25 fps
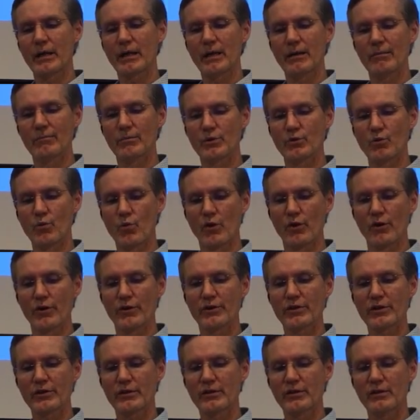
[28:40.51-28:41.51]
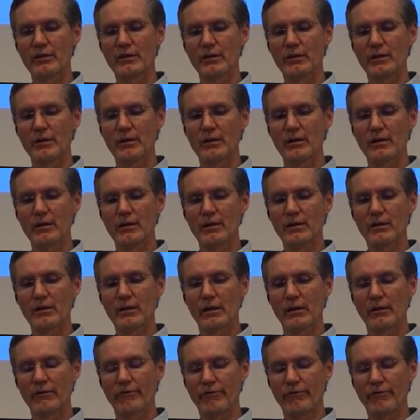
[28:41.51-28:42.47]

becomes worse than the